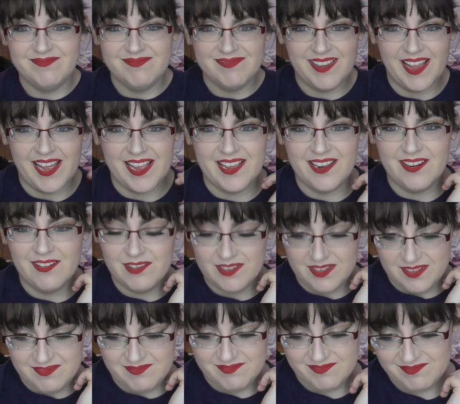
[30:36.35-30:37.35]
Like, you know,
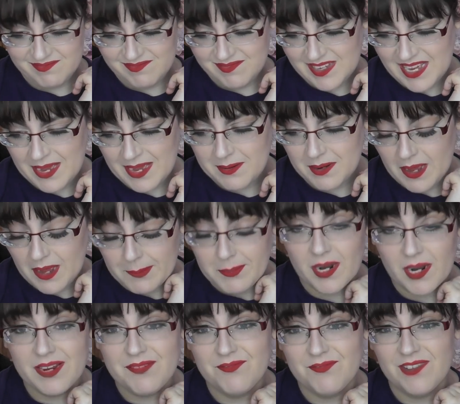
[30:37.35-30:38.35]
and I'm
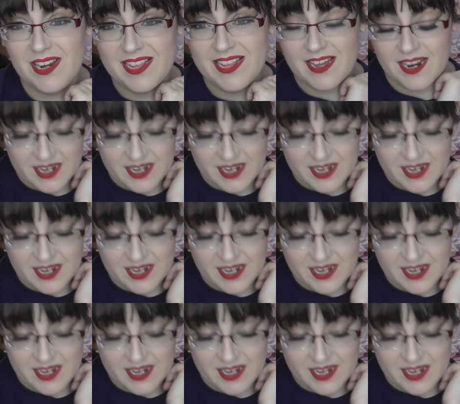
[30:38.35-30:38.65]
not even really that